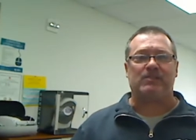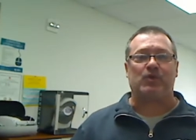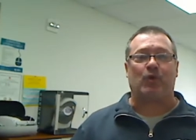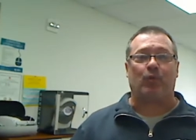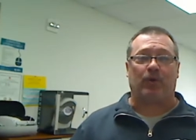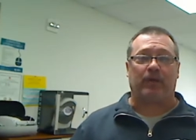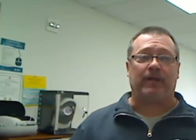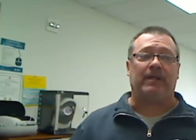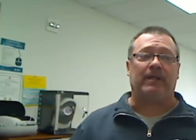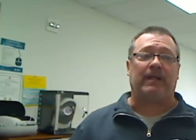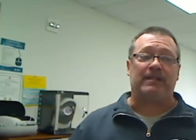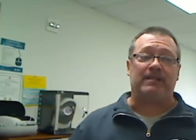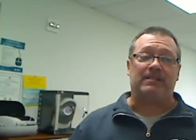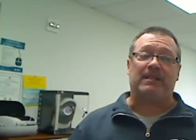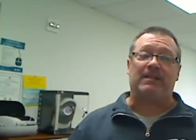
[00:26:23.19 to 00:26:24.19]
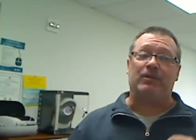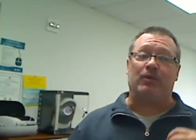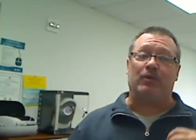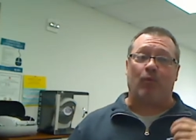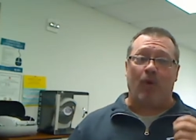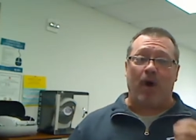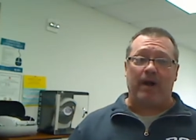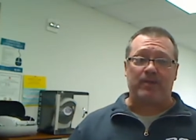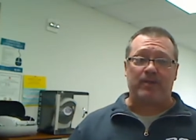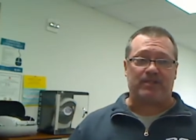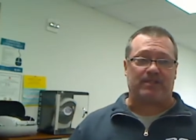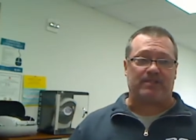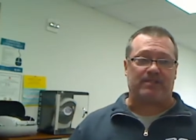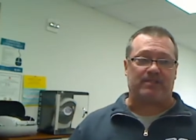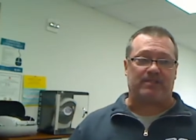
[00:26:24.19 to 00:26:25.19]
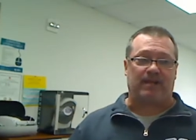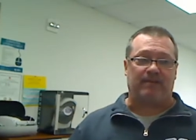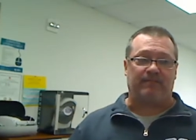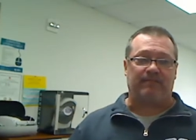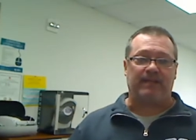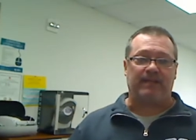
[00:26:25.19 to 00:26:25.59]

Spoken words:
So we're going to continue to watch this stuff